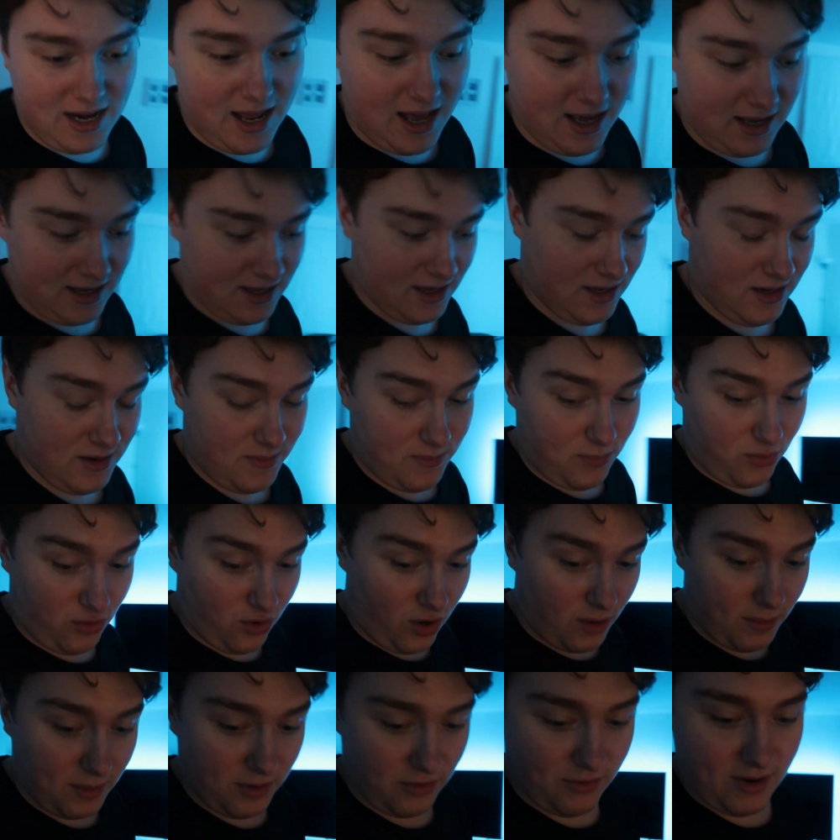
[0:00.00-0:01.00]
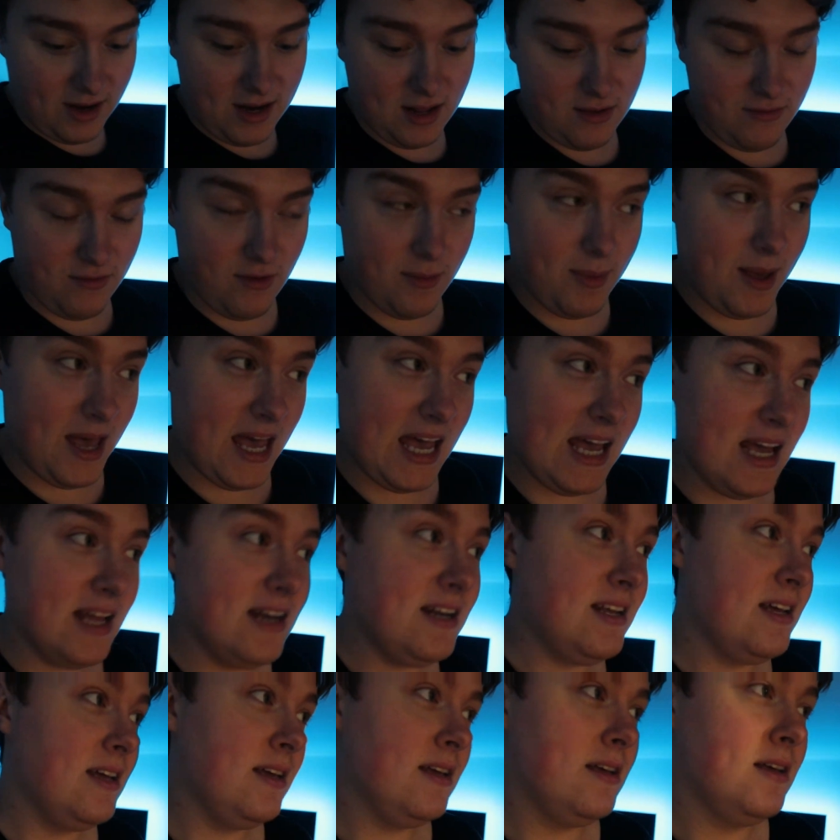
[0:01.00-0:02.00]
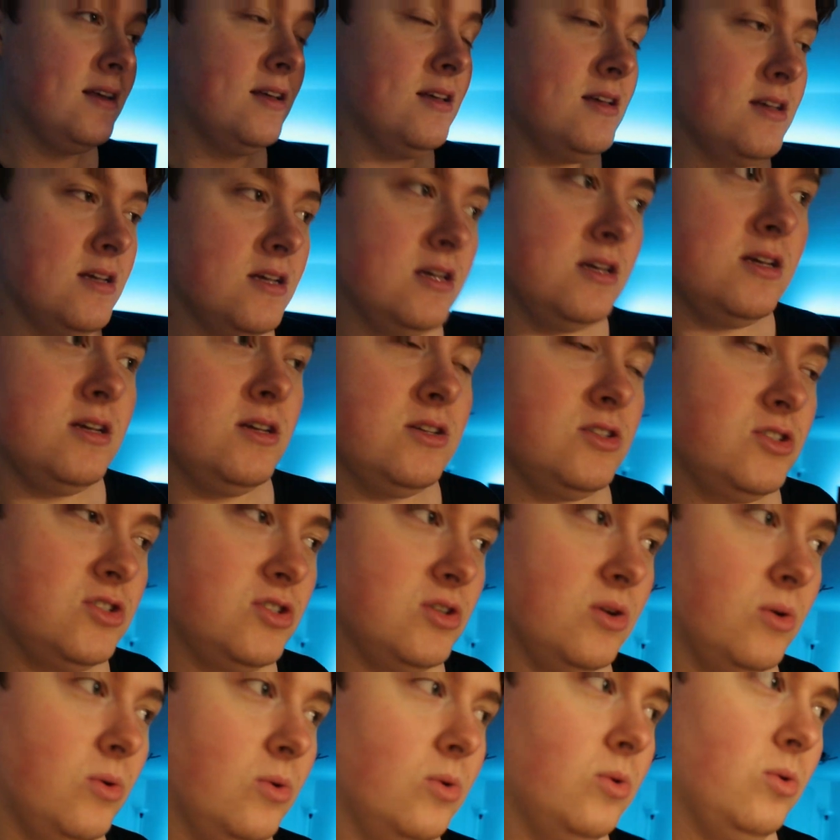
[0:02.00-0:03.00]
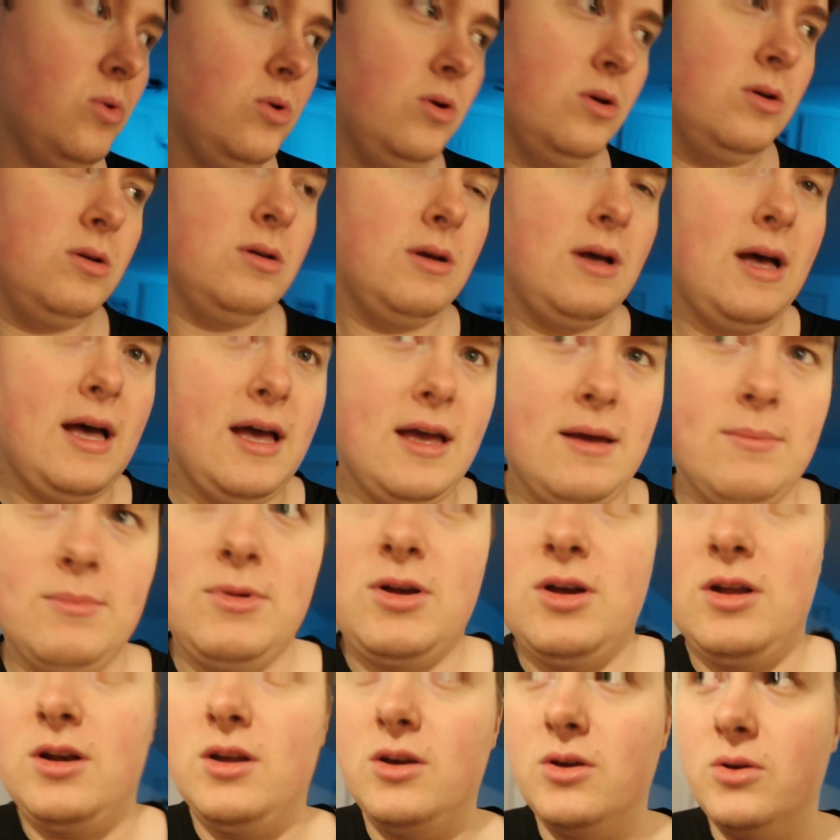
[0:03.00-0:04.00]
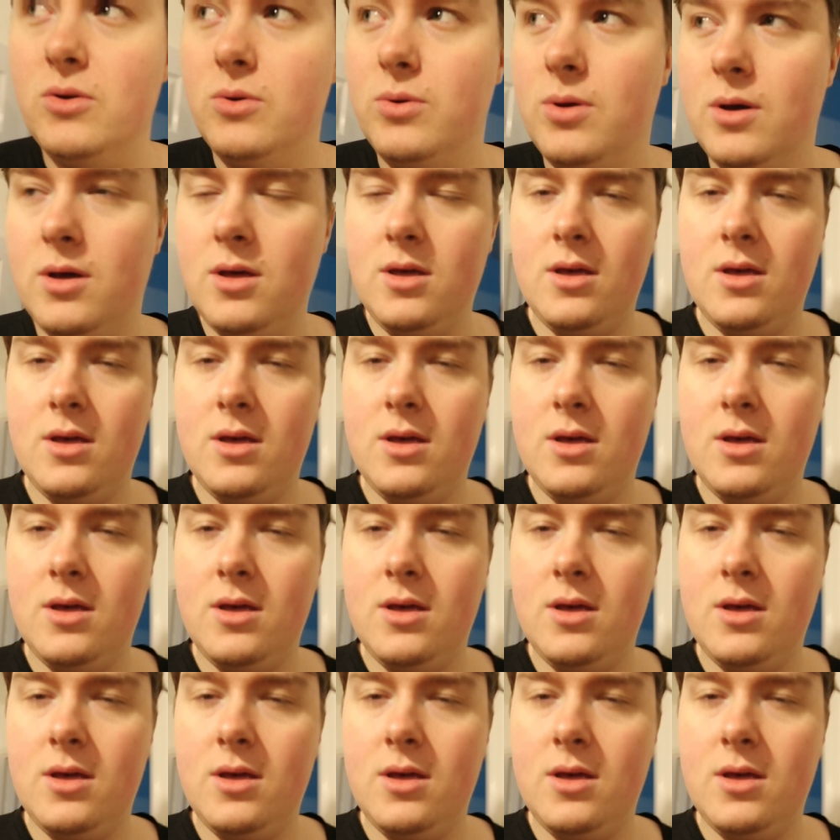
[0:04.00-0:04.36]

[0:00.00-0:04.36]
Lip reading: knackered, proper ready for bed. So I am gonna